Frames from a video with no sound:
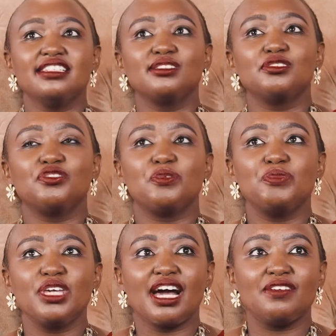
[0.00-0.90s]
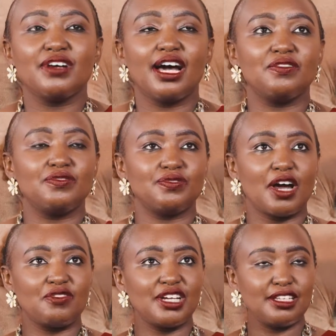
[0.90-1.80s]
And so for me,
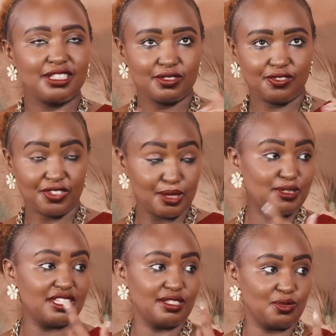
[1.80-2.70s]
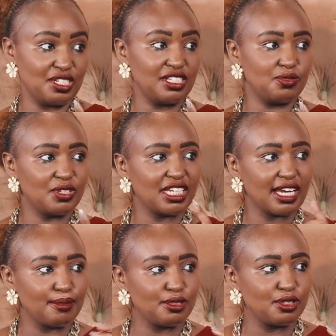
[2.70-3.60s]
I've really flipped the switch when
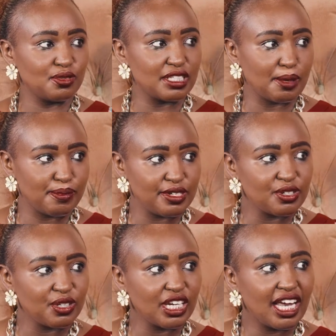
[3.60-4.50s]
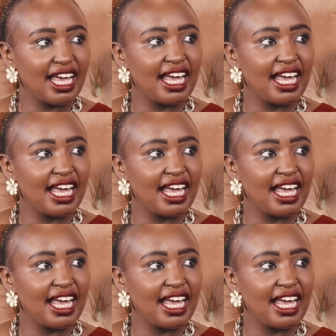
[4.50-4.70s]
it comes to submission.